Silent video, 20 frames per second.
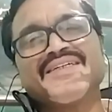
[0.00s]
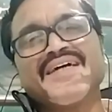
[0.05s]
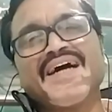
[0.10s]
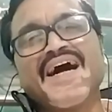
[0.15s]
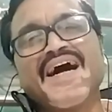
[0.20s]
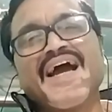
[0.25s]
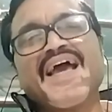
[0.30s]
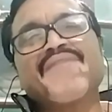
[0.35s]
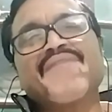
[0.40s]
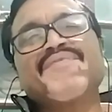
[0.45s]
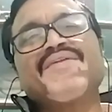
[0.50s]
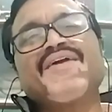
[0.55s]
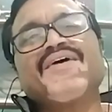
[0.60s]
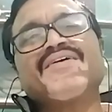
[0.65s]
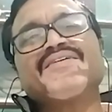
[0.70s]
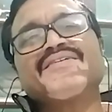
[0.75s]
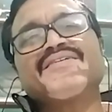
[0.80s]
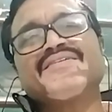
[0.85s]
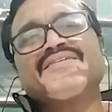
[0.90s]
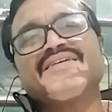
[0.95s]
I have
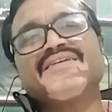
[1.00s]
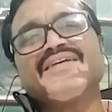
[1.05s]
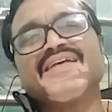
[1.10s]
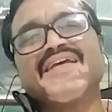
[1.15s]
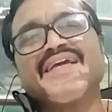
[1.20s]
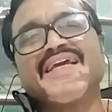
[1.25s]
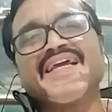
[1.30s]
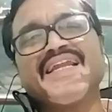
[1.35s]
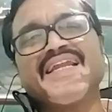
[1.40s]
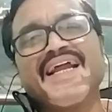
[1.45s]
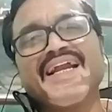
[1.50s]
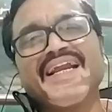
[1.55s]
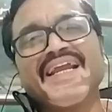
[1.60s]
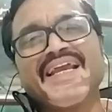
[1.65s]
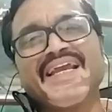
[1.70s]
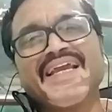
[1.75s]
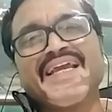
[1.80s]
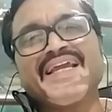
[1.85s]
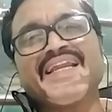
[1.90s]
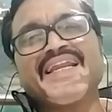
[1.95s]
not, again and
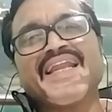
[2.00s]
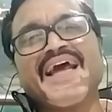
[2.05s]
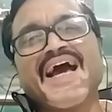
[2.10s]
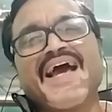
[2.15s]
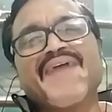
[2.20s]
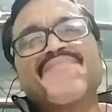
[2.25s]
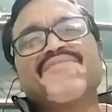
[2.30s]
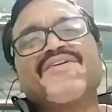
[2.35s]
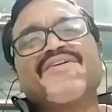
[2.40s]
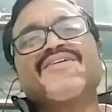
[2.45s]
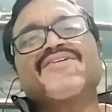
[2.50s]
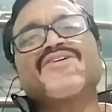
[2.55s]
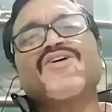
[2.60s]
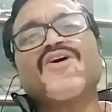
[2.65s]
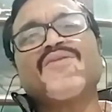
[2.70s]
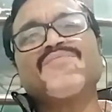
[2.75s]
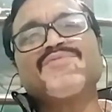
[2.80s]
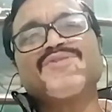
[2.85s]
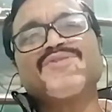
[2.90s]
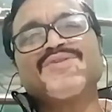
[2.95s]
again, I have not
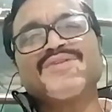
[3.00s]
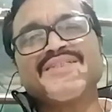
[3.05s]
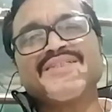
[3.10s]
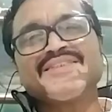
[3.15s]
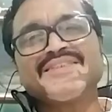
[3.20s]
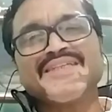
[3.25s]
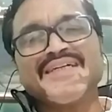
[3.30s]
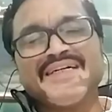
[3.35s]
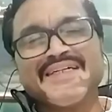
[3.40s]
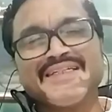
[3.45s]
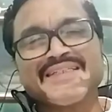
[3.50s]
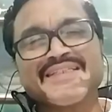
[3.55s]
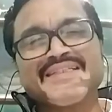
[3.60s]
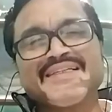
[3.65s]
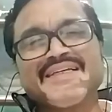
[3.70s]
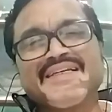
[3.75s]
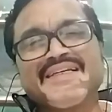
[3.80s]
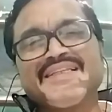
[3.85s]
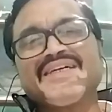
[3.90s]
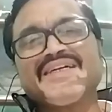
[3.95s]
come to this
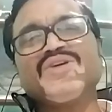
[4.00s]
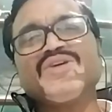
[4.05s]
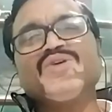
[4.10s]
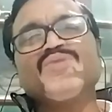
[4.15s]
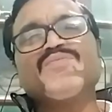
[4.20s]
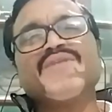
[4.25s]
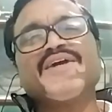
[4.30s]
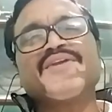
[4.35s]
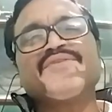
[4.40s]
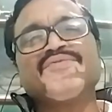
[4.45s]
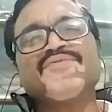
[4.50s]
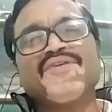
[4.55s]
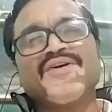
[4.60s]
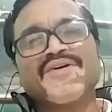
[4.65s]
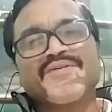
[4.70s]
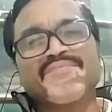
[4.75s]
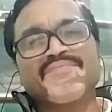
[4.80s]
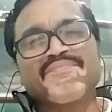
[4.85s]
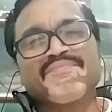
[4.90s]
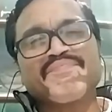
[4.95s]
earth in the human
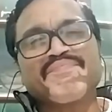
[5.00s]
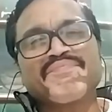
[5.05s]
form.